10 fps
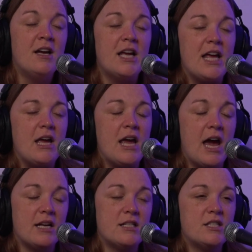he
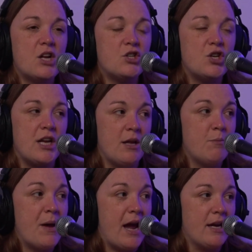had such an
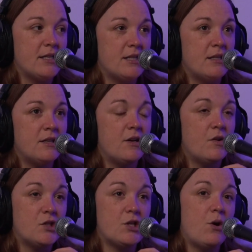impact.
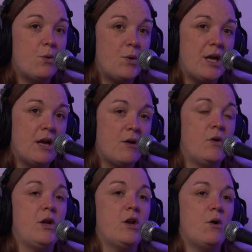So,
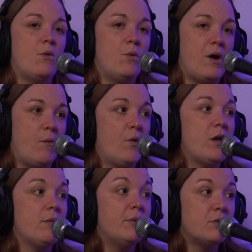you know,
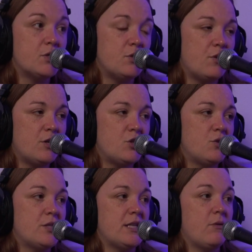when you pull students,
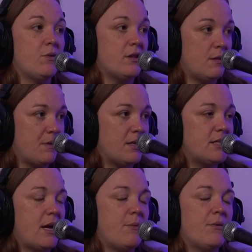you sit with them at a
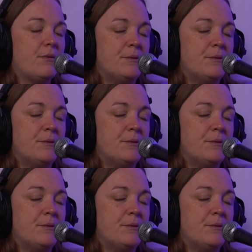table.